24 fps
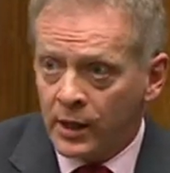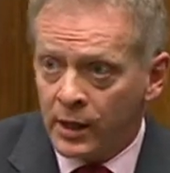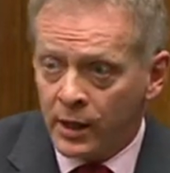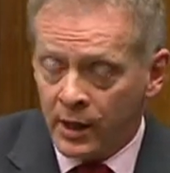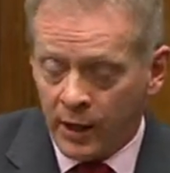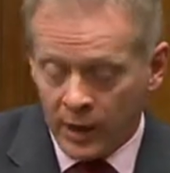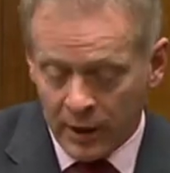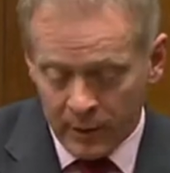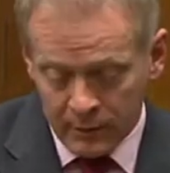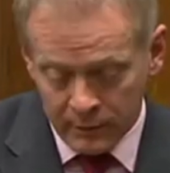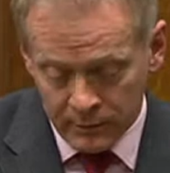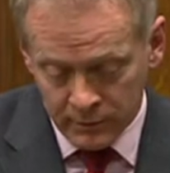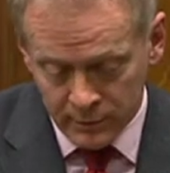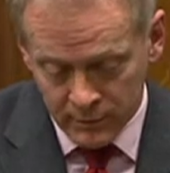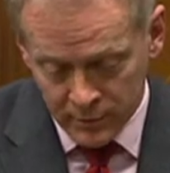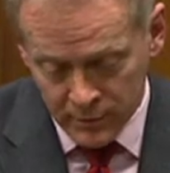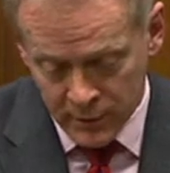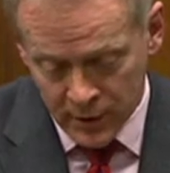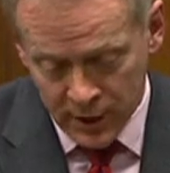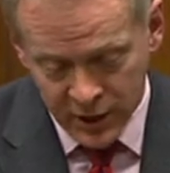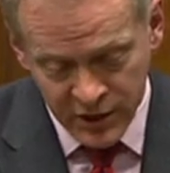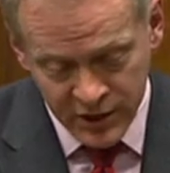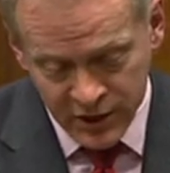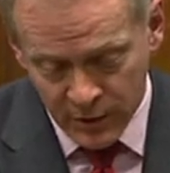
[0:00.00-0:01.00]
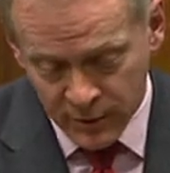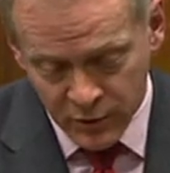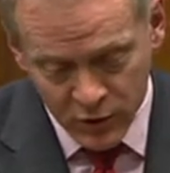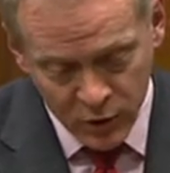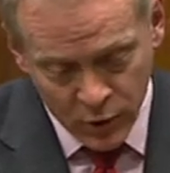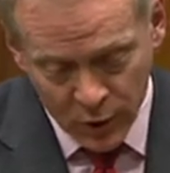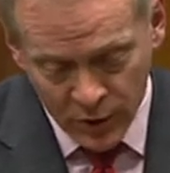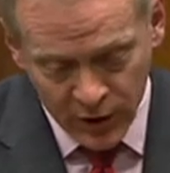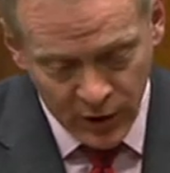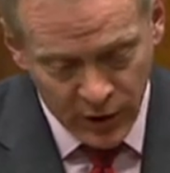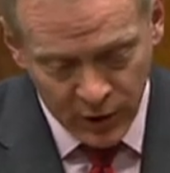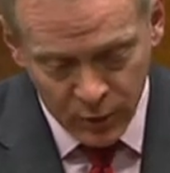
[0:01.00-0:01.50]
Um, I
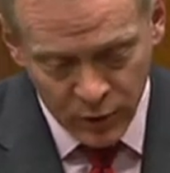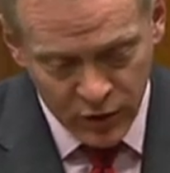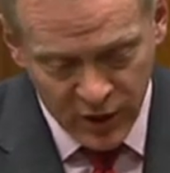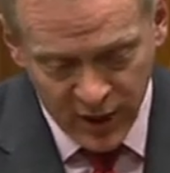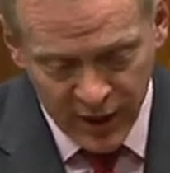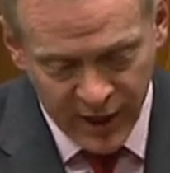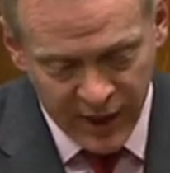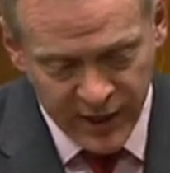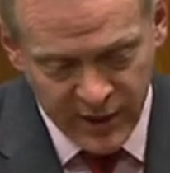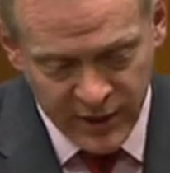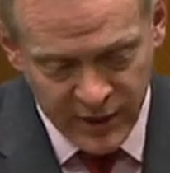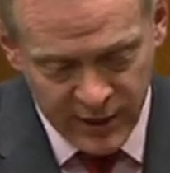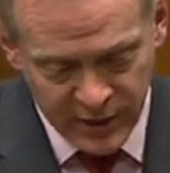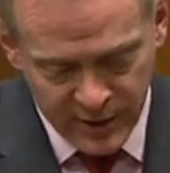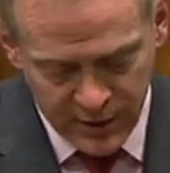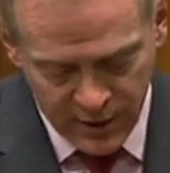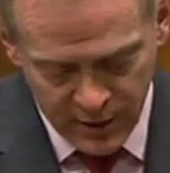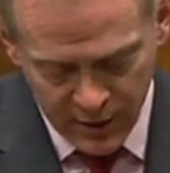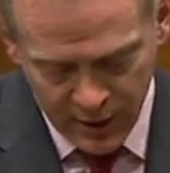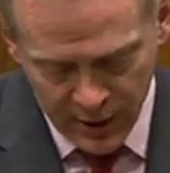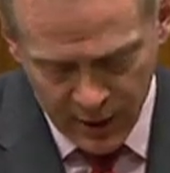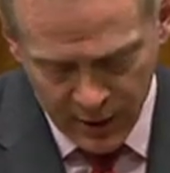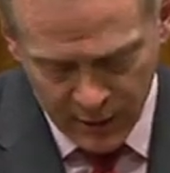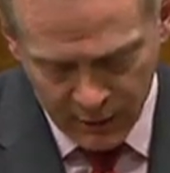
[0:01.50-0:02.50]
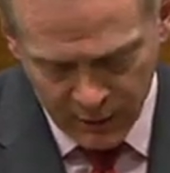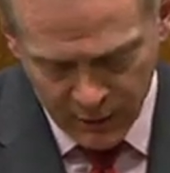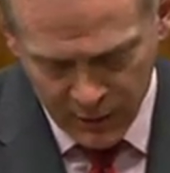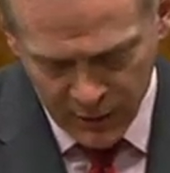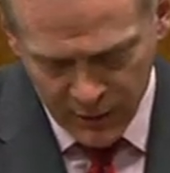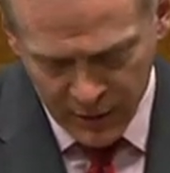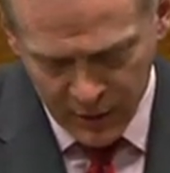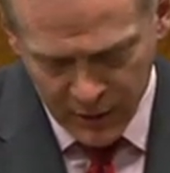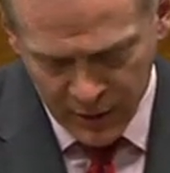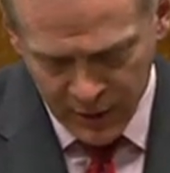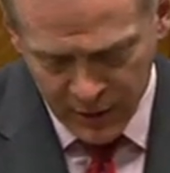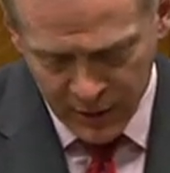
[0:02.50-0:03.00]
subsequently was elected, um,
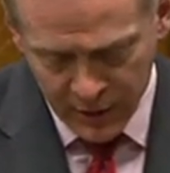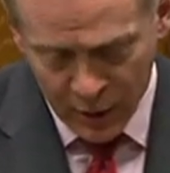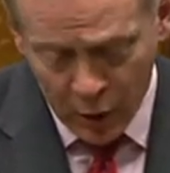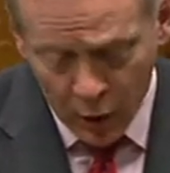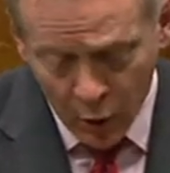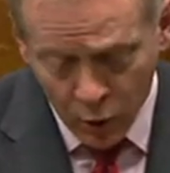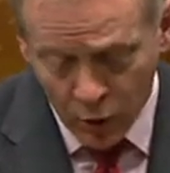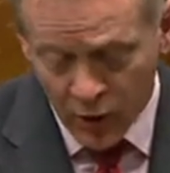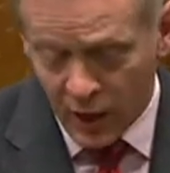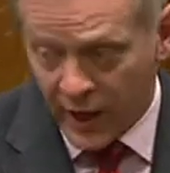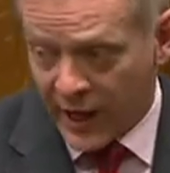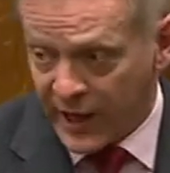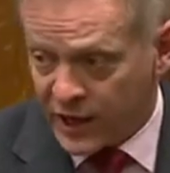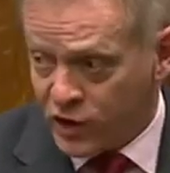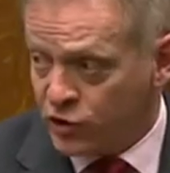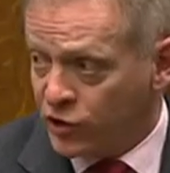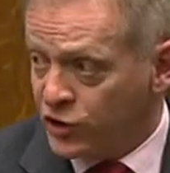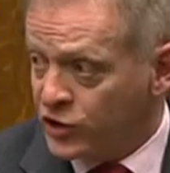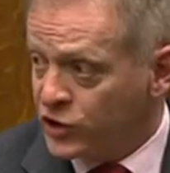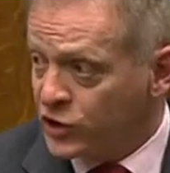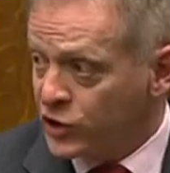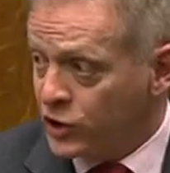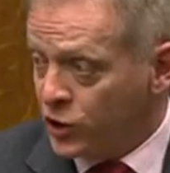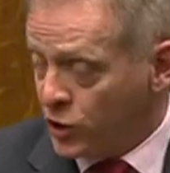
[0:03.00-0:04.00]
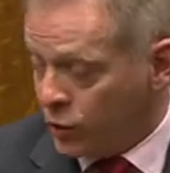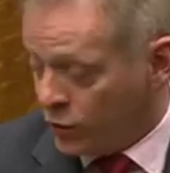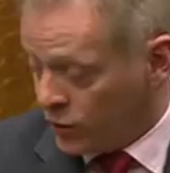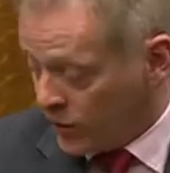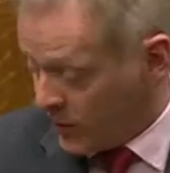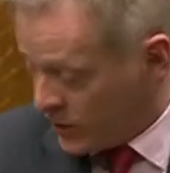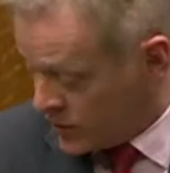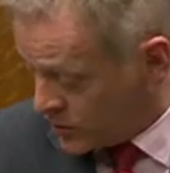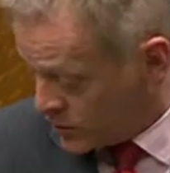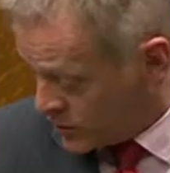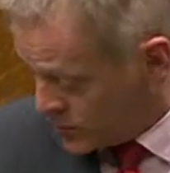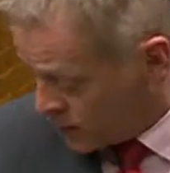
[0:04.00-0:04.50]
and the whole electorate knew
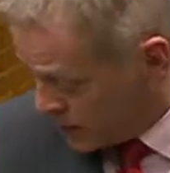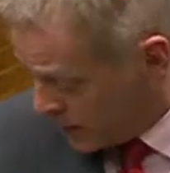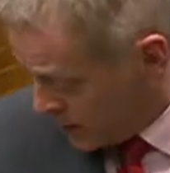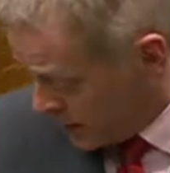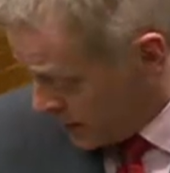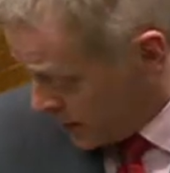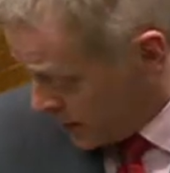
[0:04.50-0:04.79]
this.